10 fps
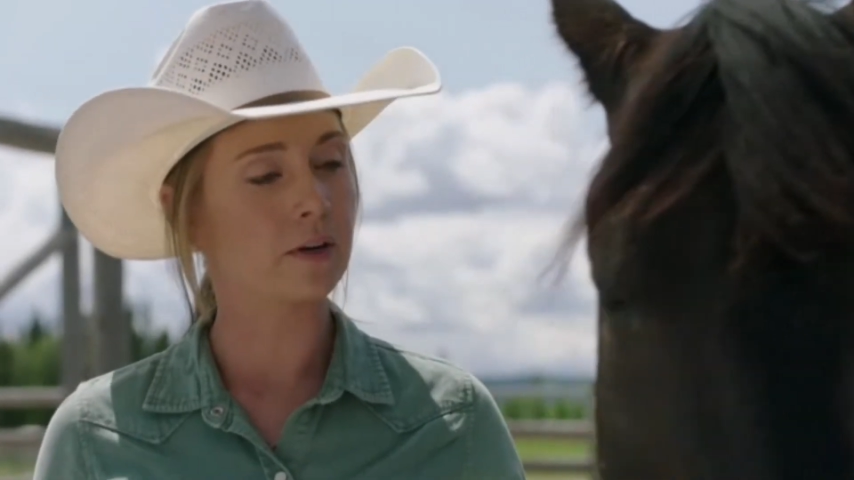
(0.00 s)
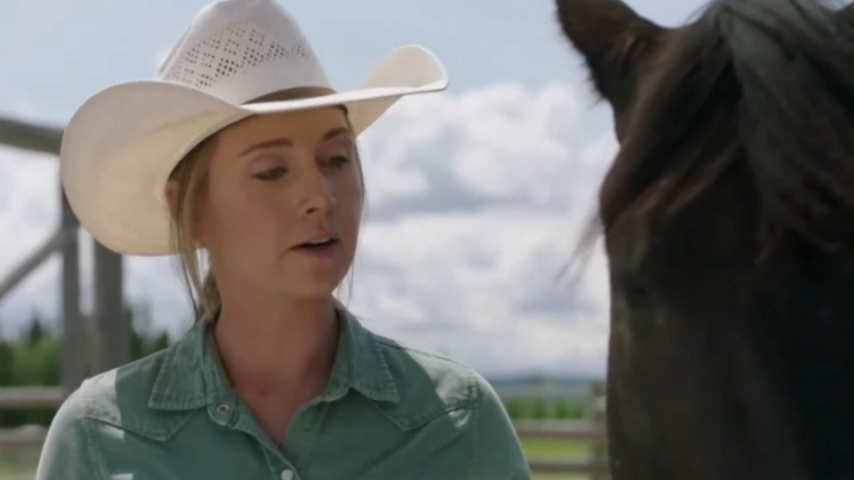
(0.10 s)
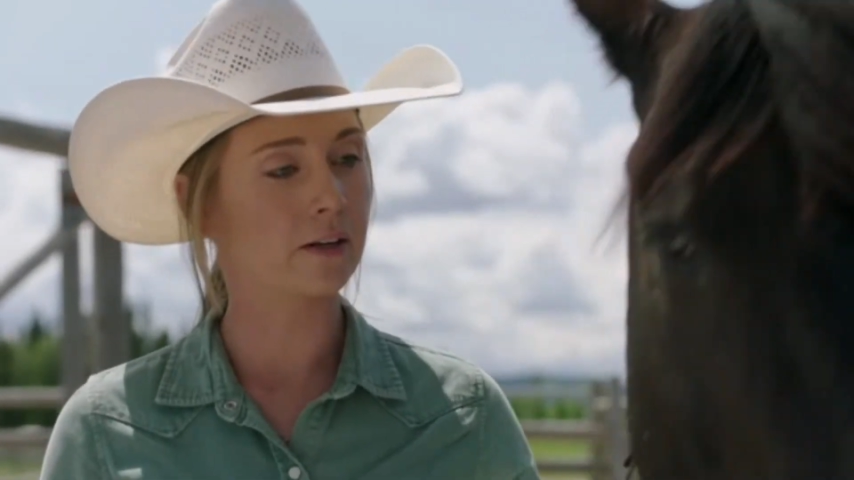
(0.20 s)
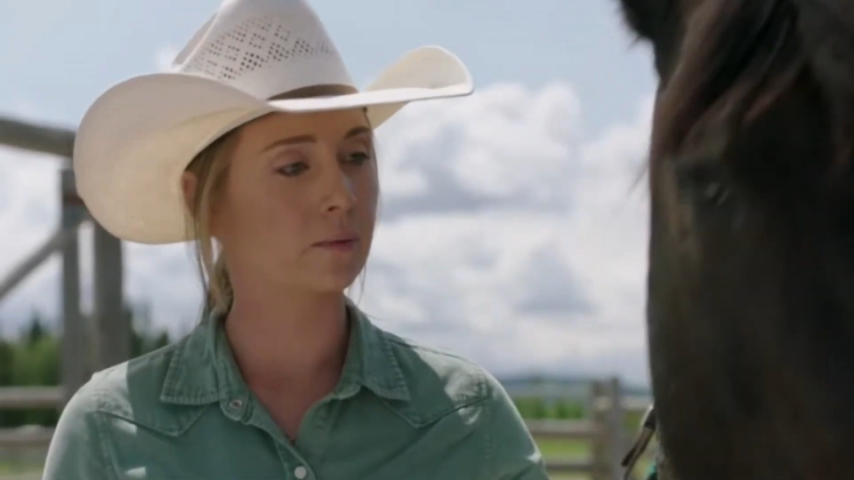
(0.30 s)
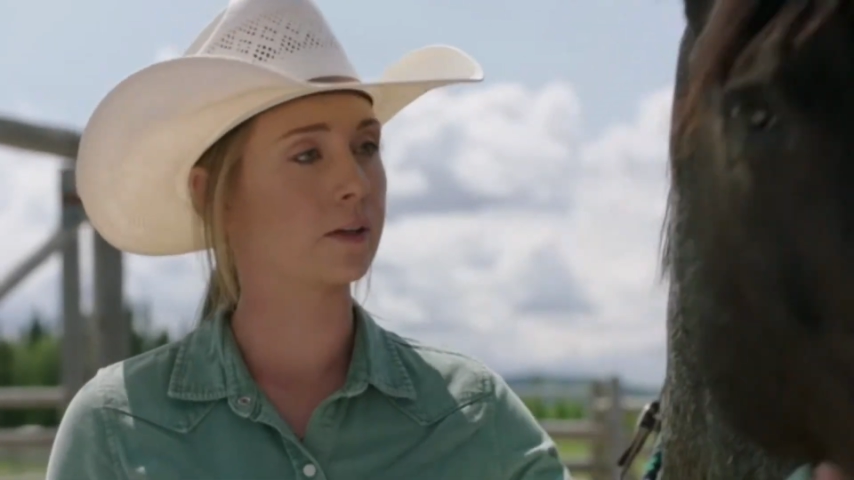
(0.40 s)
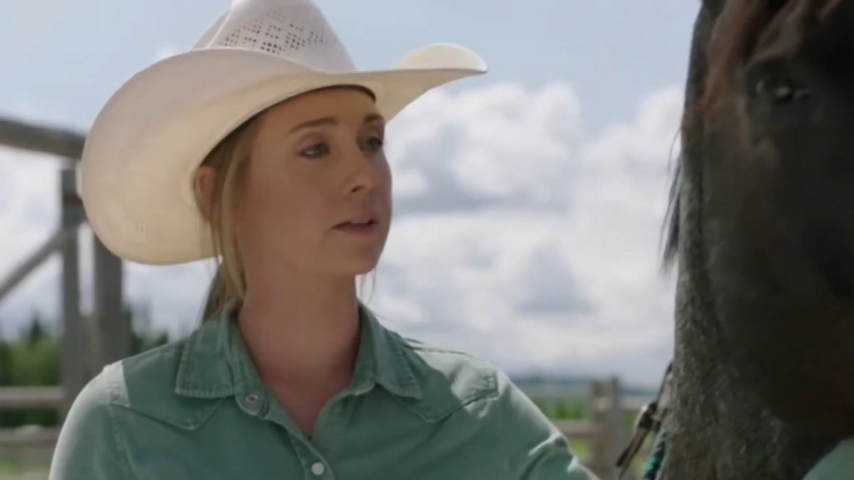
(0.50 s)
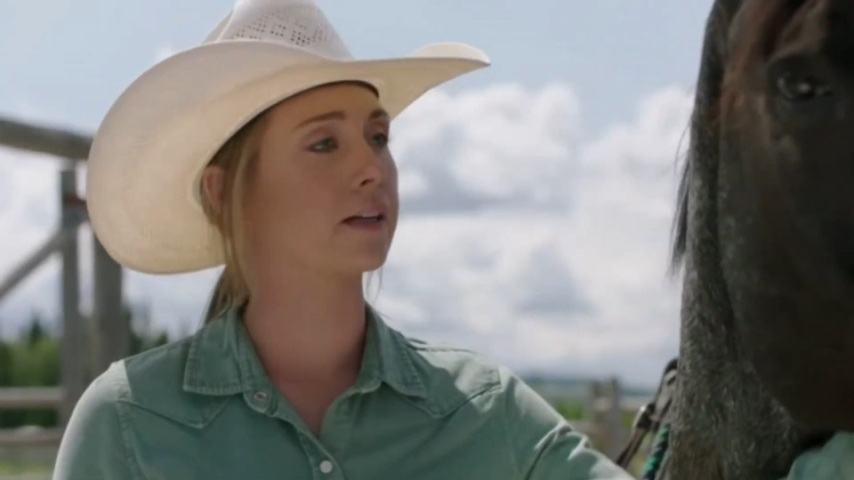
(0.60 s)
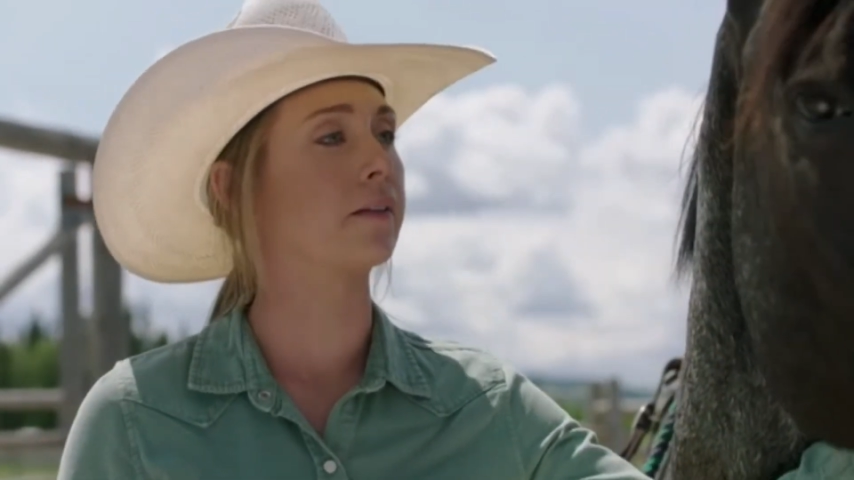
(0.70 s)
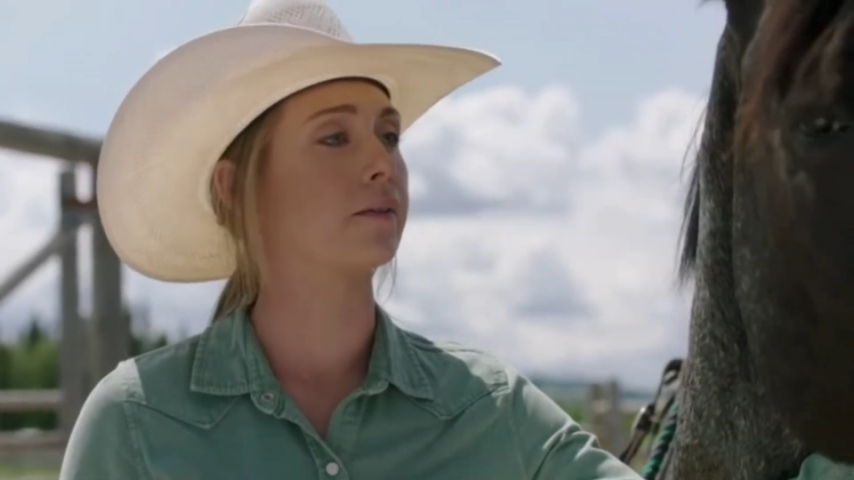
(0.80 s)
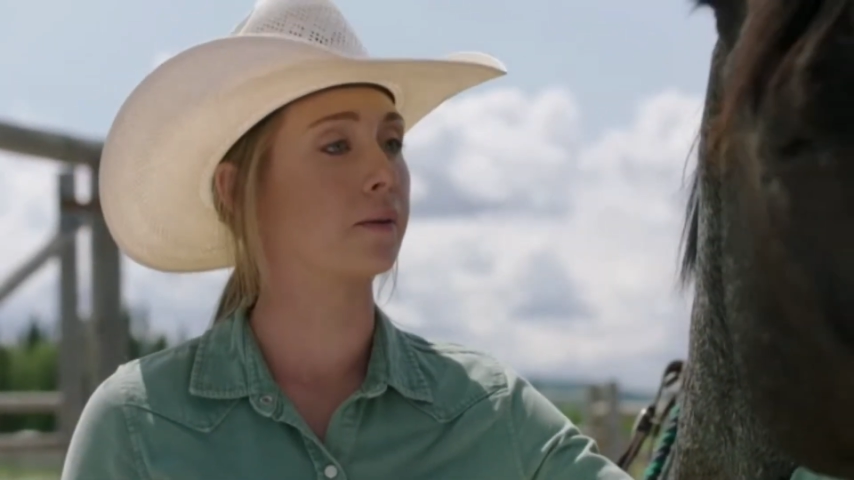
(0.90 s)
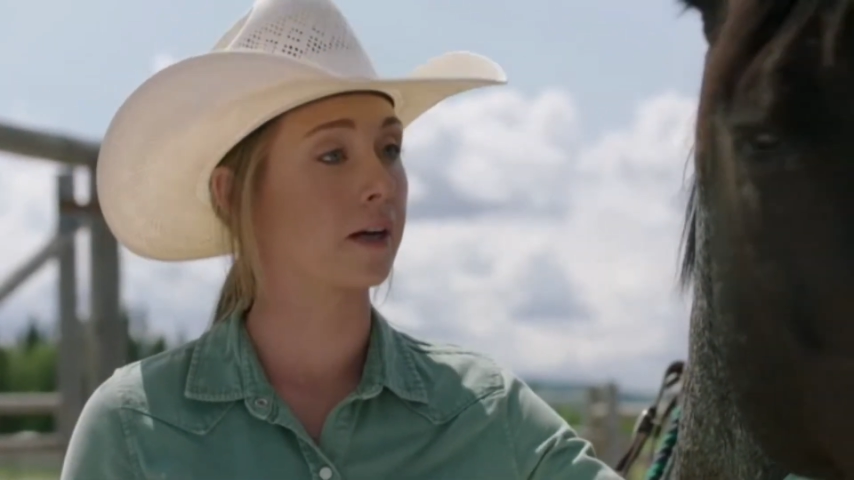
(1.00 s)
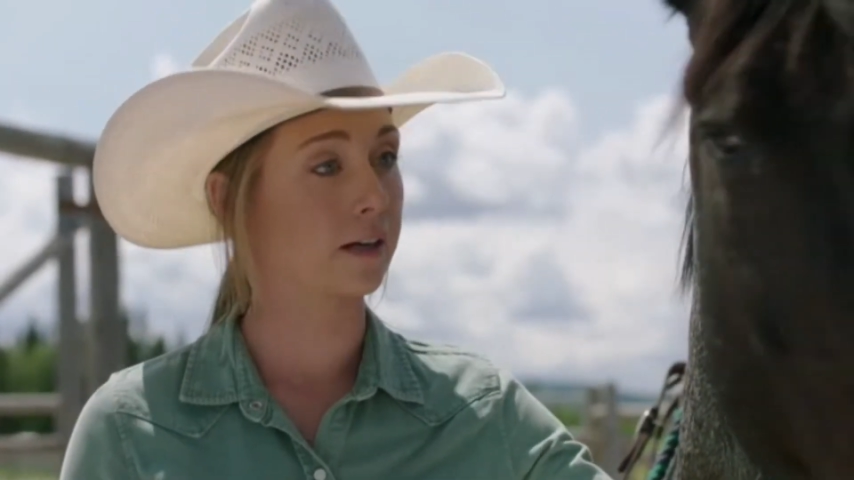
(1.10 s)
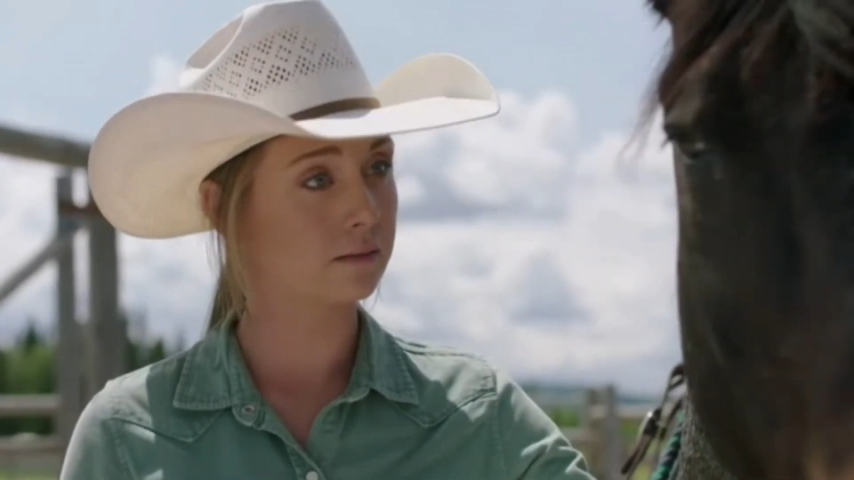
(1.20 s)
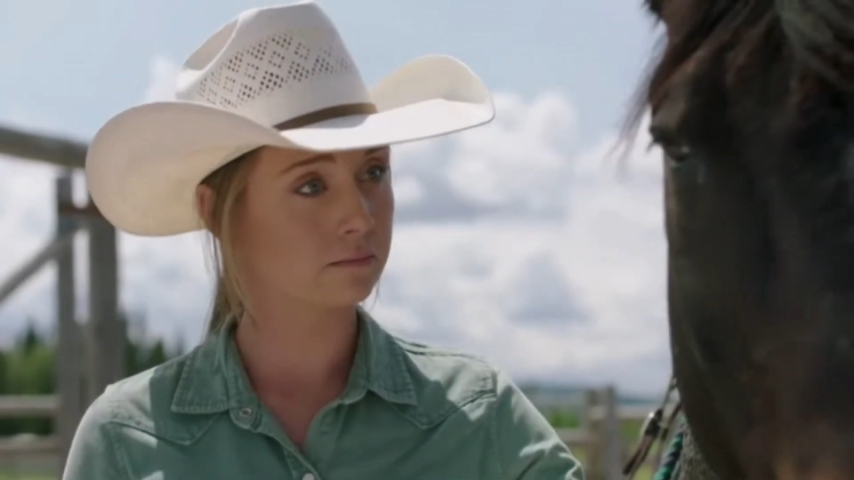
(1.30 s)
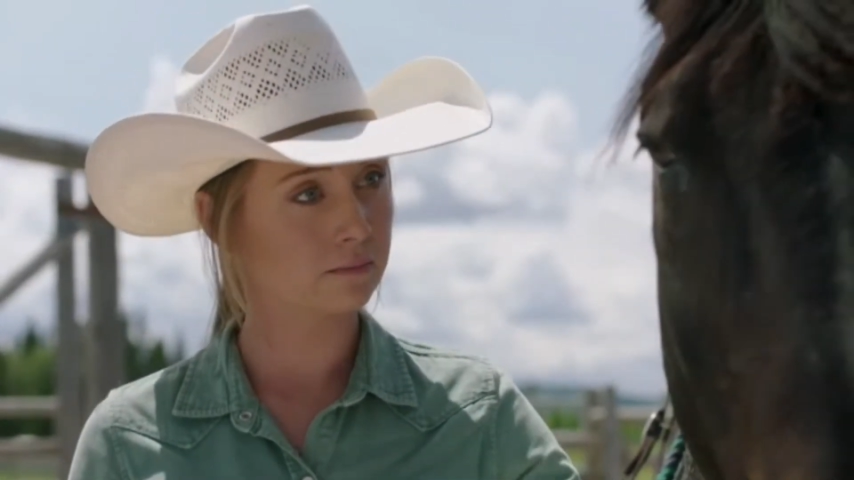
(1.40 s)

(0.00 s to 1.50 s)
a new episode of Heartland on